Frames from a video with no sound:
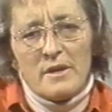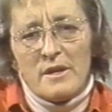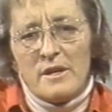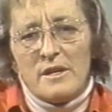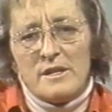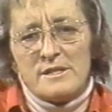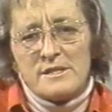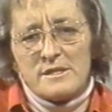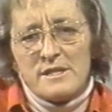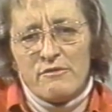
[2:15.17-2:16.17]

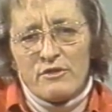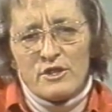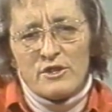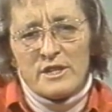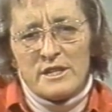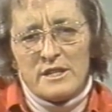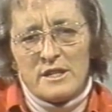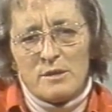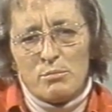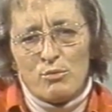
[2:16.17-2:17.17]
it's different
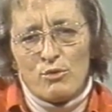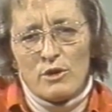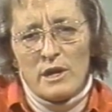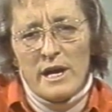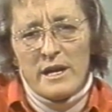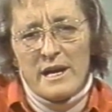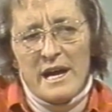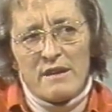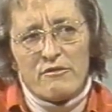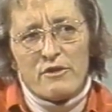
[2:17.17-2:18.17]
reading a book like
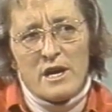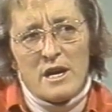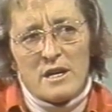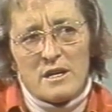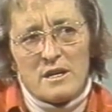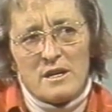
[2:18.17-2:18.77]
Anne Frank.